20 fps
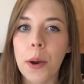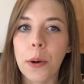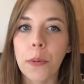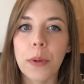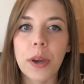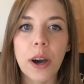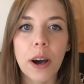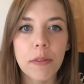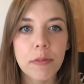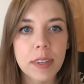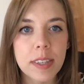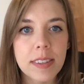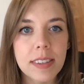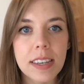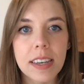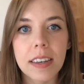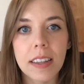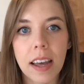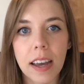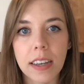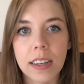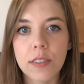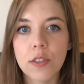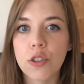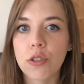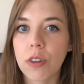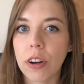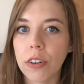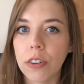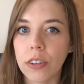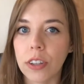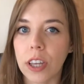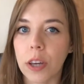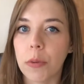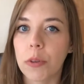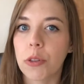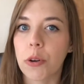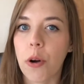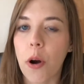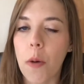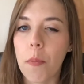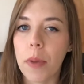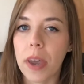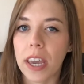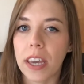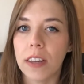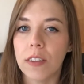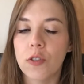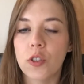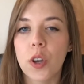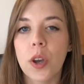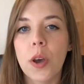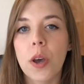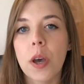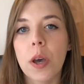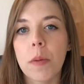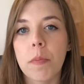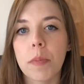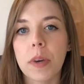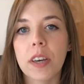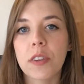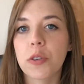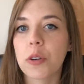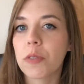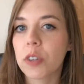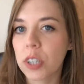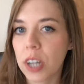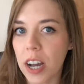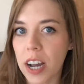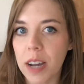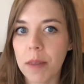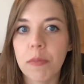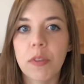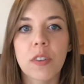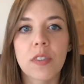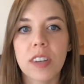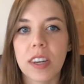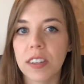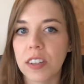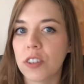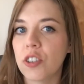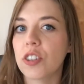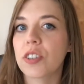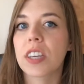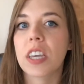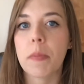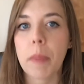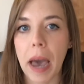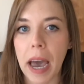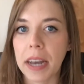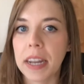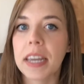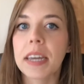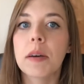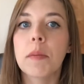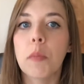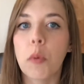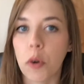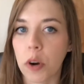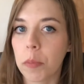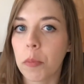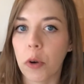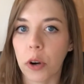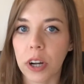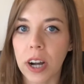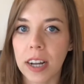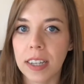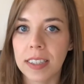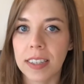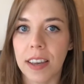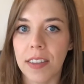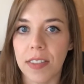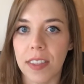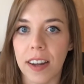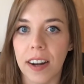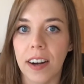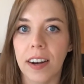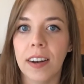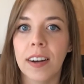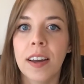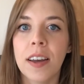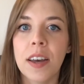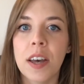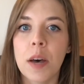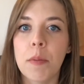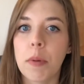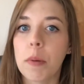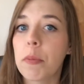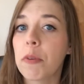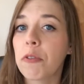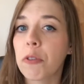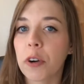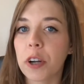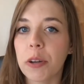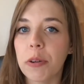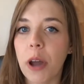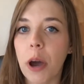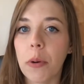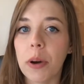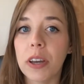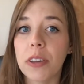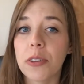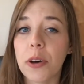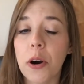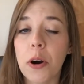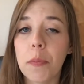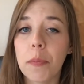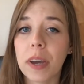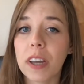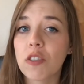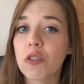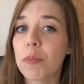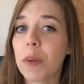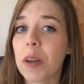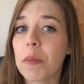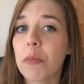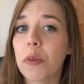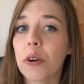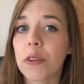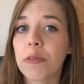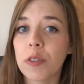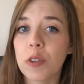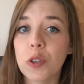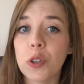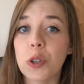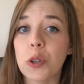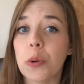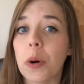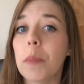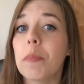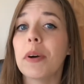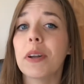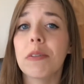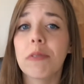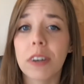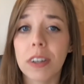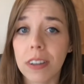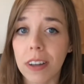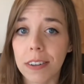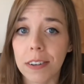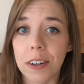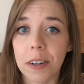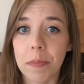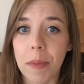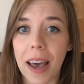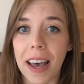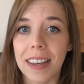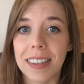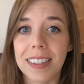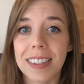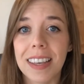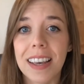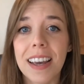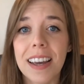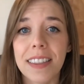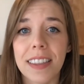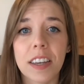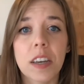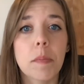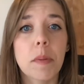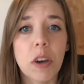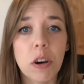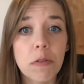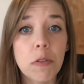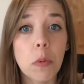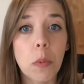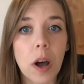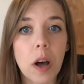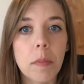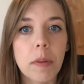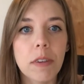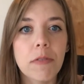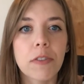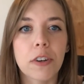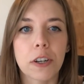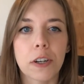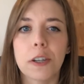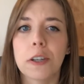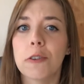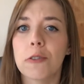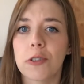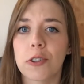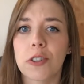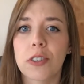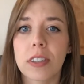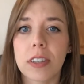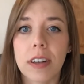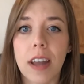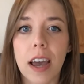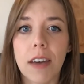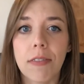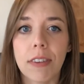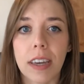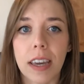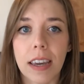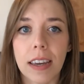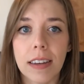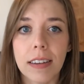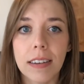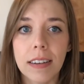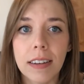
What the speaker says: We often see clients struggling with their homepage because over time they'll tend to just keep adding more and more content there, but before you know it, the homepage might morph into a bit of a cluttered mess that could be overwhelming for your users to navigate.